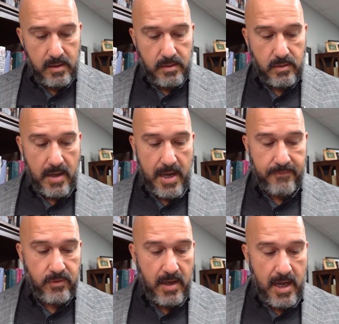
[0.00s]
So
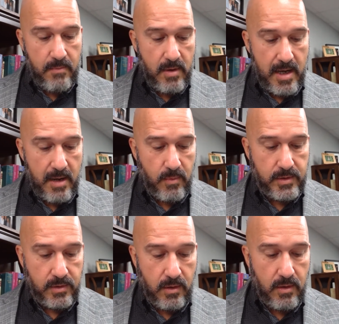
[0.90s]
after Abraham
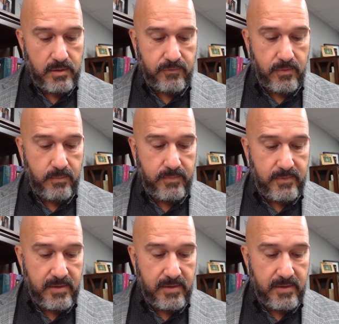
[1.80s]
returns from